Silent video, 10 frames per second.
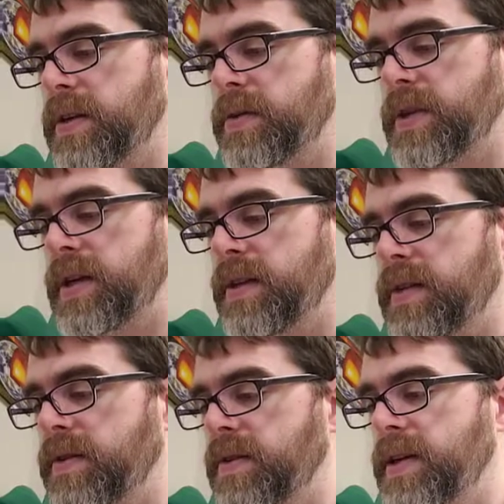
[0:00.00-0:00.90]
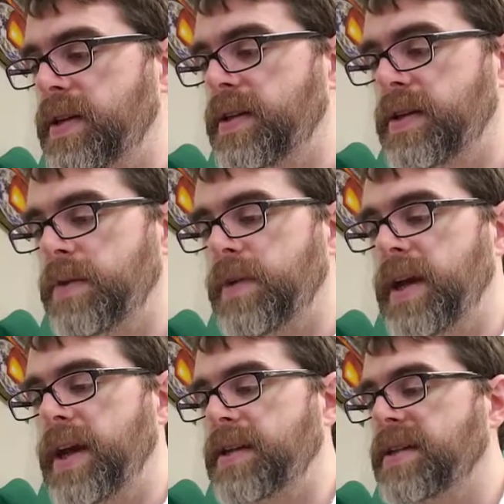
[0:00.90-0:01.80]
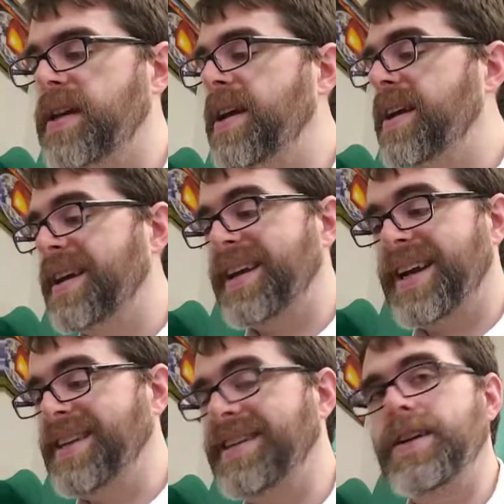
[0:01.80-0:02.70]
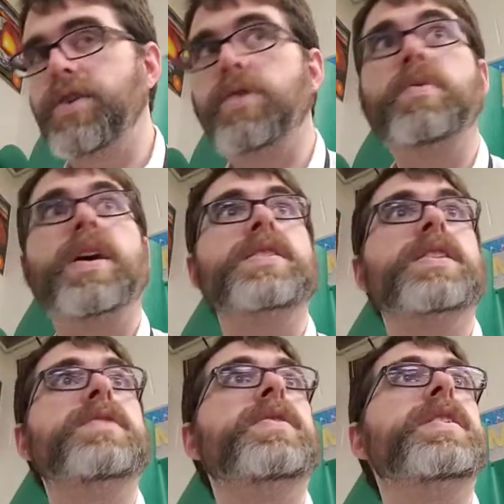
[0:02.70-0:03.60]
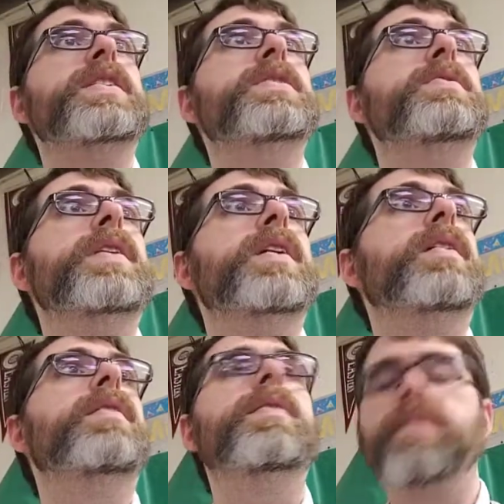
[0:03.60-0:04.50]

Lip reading: cosine 30 is t1x, identical process for t2 here.